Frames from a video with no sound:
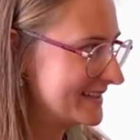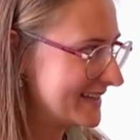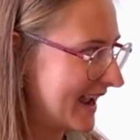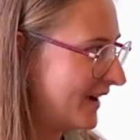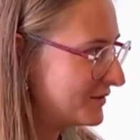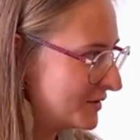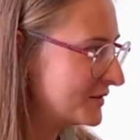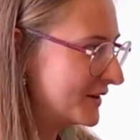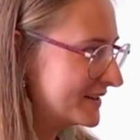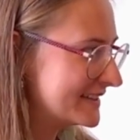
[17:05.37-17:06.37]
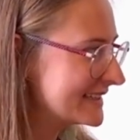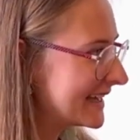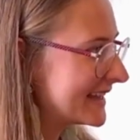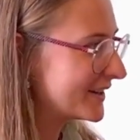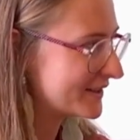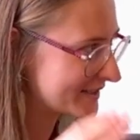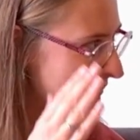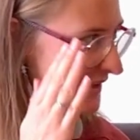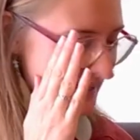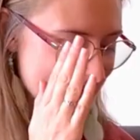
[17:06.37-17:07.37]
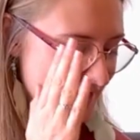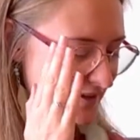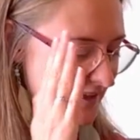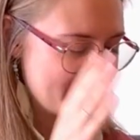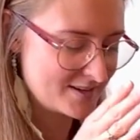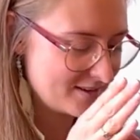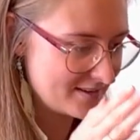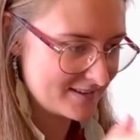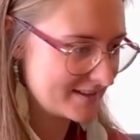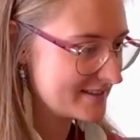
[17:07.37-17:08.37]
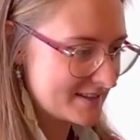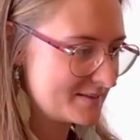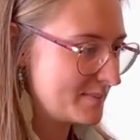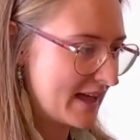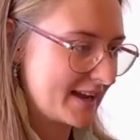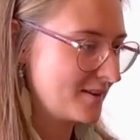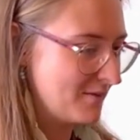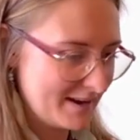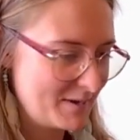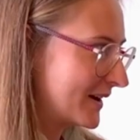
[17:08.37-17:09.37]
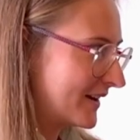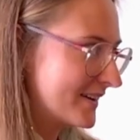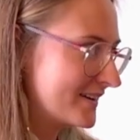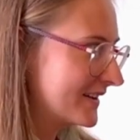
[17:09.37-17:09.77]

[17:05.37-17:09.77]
Mm-hmm. Have you noticed that? There are some things that you're like, this is black and white, you can't...